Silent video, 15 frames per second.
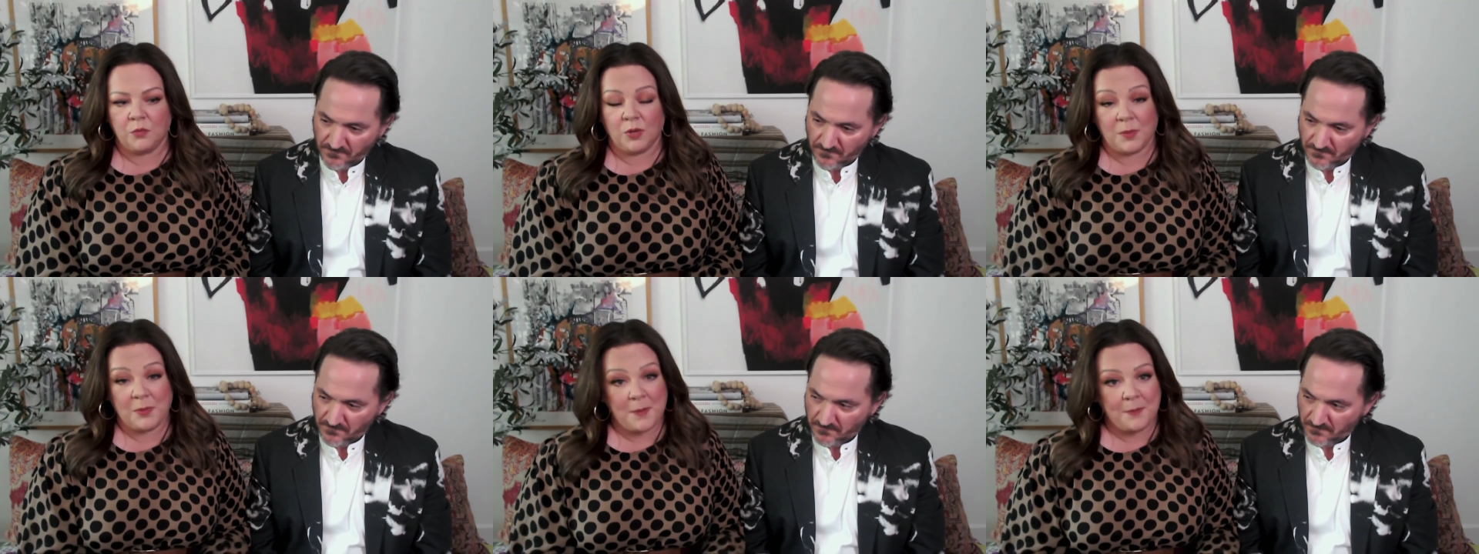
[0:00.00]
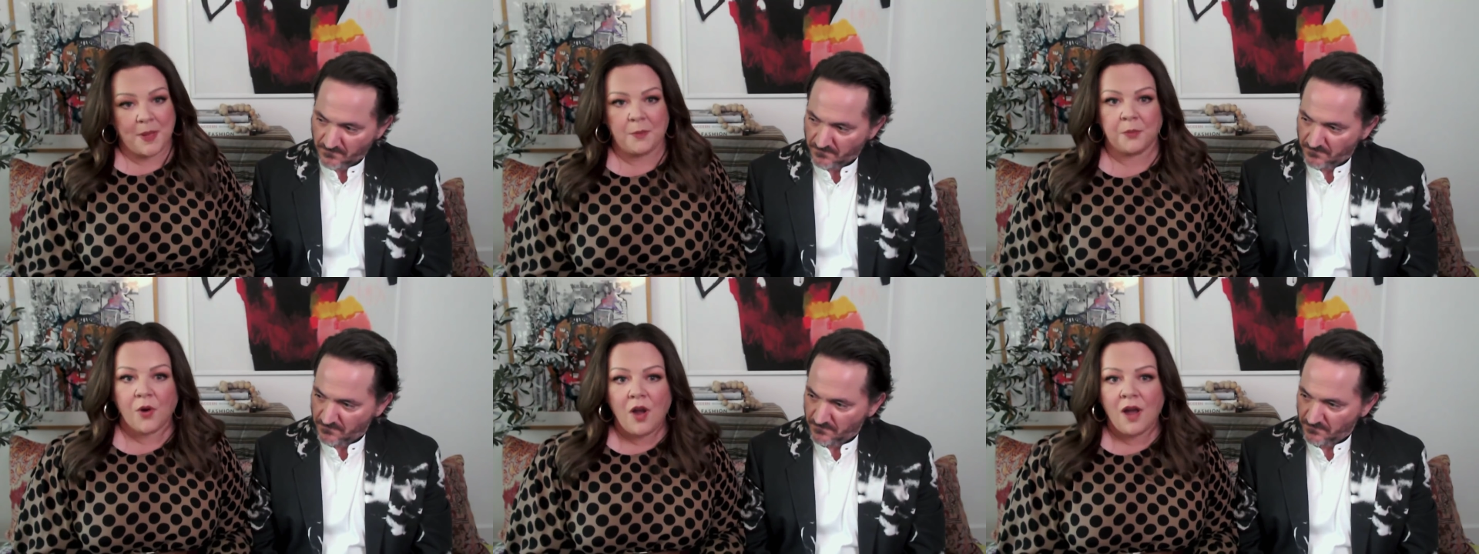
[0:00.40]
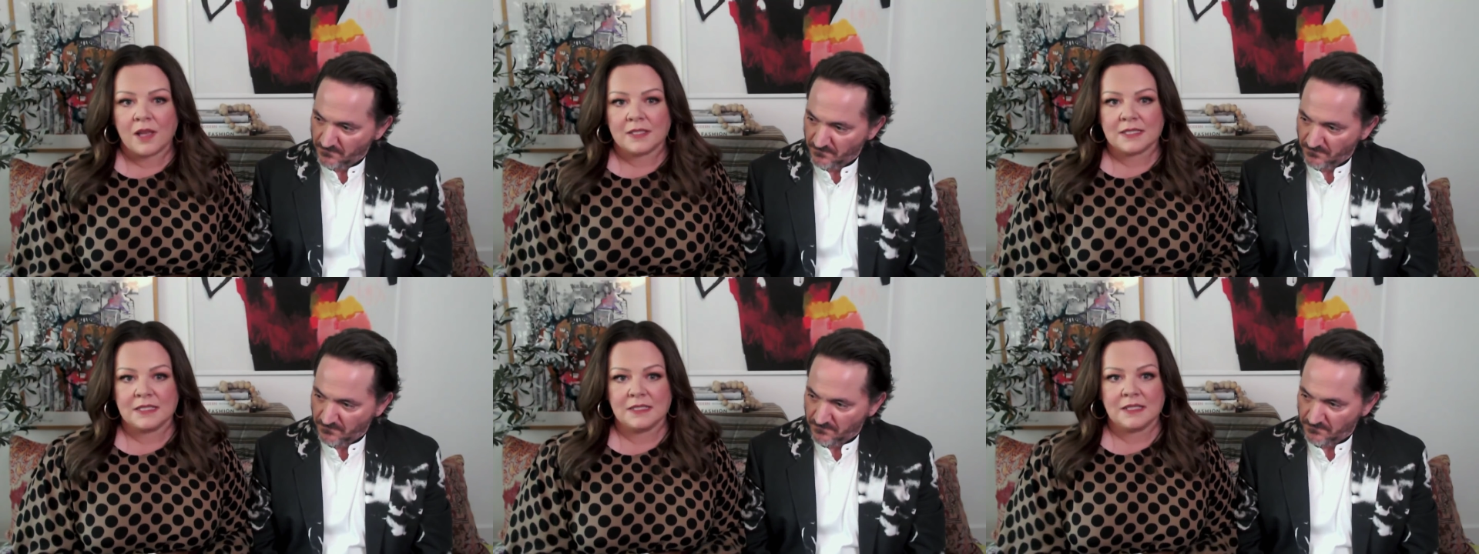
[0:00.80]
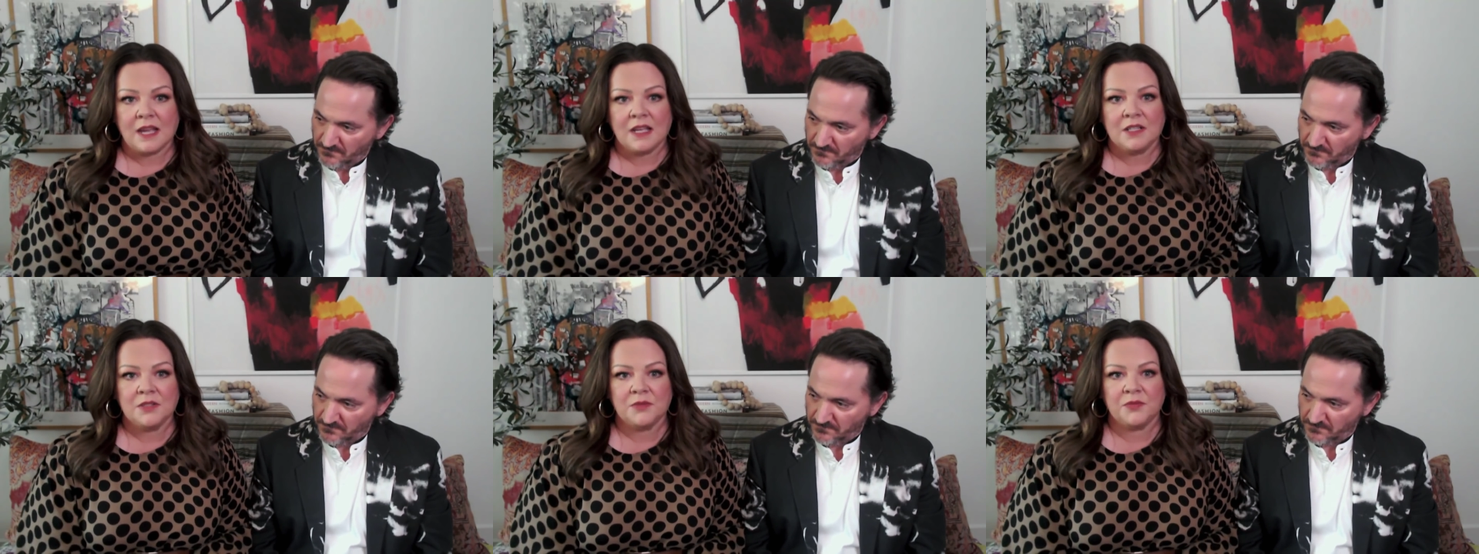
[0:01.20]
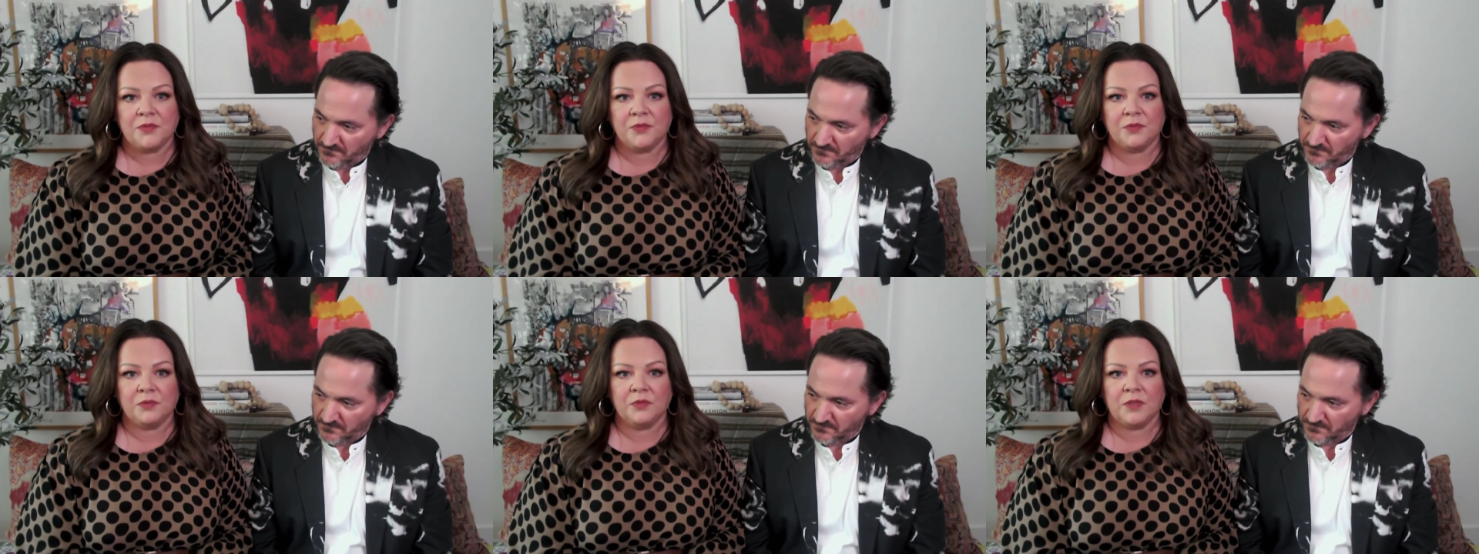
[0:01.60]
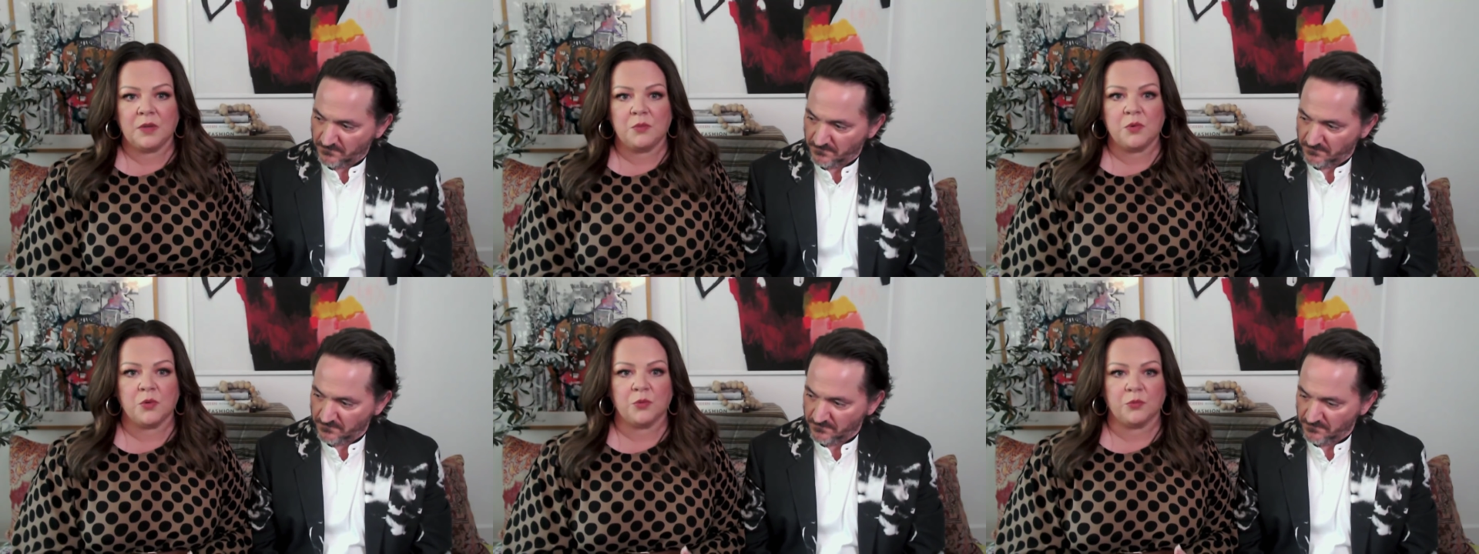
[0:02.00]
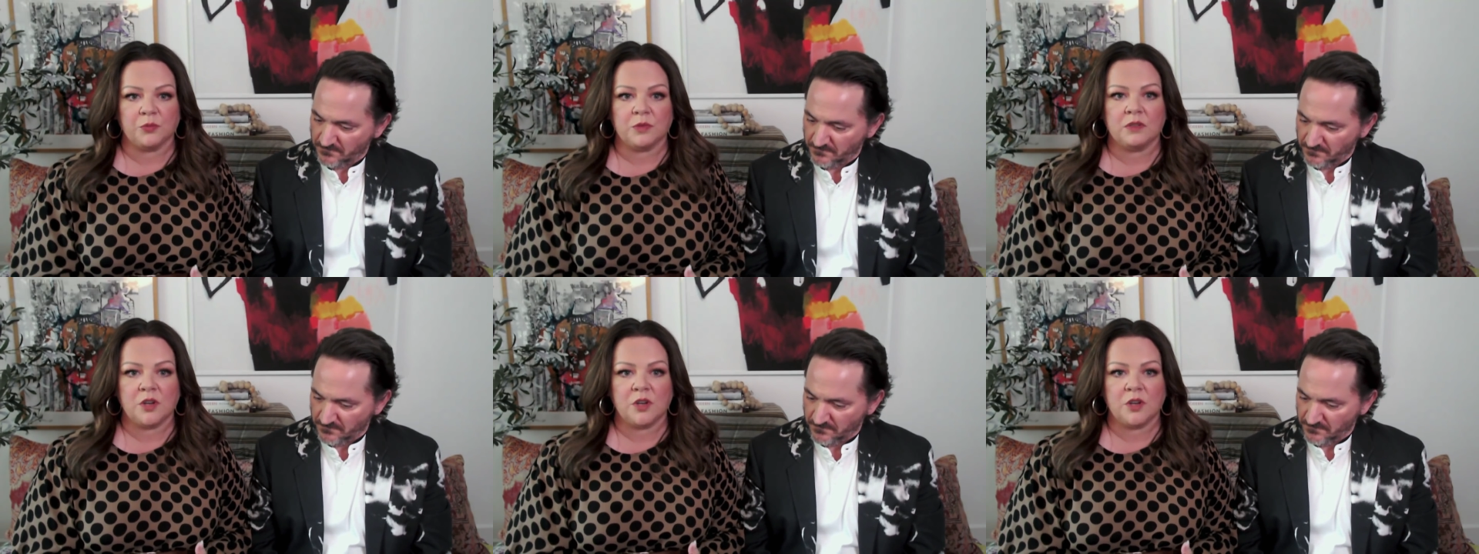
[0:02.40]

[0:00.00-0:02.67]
Speaker 1: what about Bob Ross? He's kind of like we're